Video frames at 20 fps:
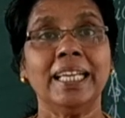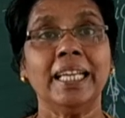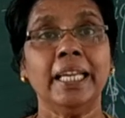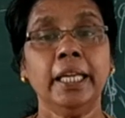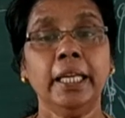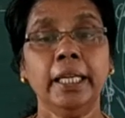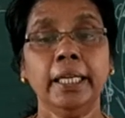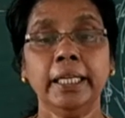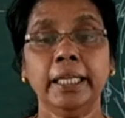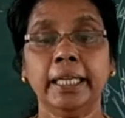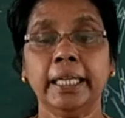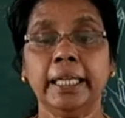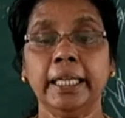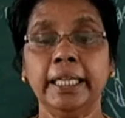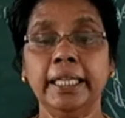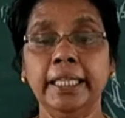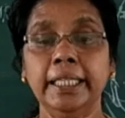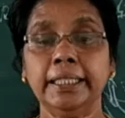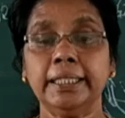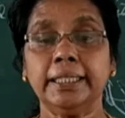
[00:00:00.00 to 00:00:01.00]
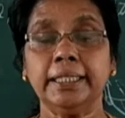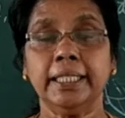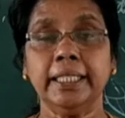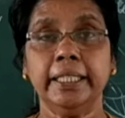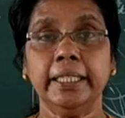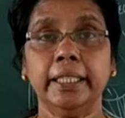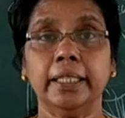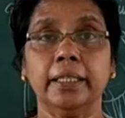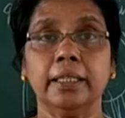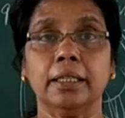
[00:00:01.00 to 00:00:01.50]

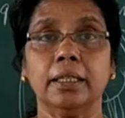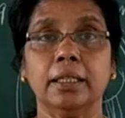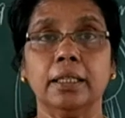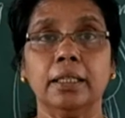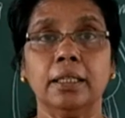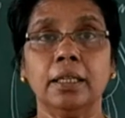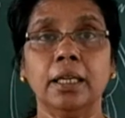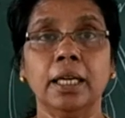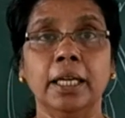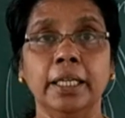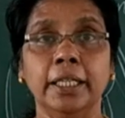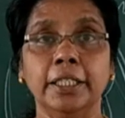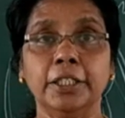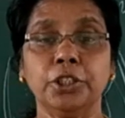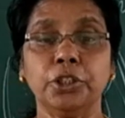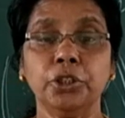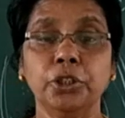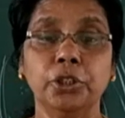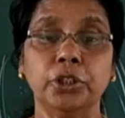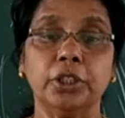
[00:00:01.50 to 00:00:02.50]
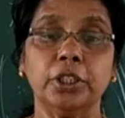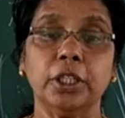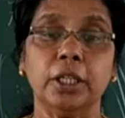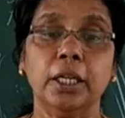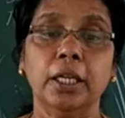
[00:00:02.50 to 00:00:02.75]
increasing. Understood?